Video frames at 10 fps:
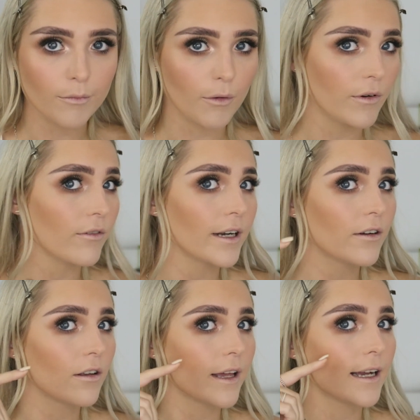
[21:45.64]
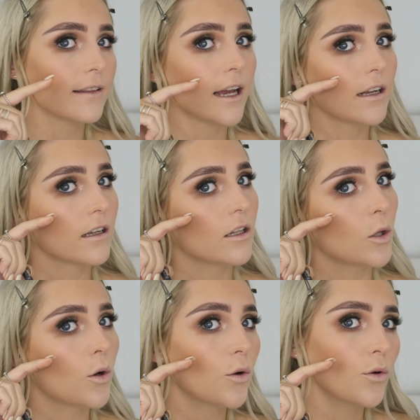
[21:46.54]
But we've already got that
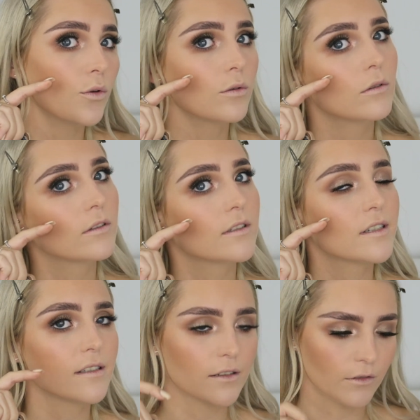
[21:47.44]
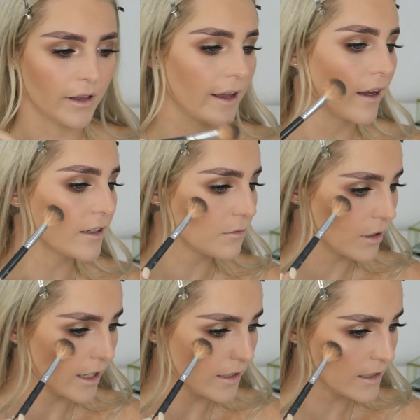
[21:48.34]
glow still there. I just
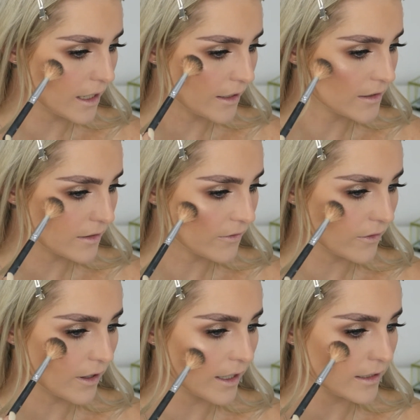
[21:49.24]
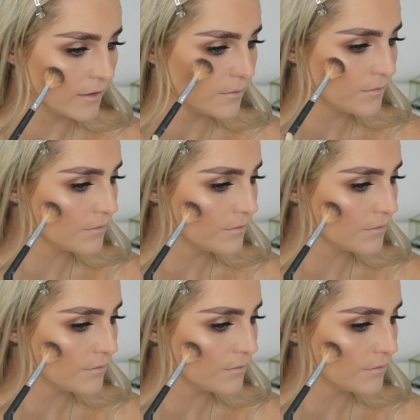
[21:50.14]
want to intensify it.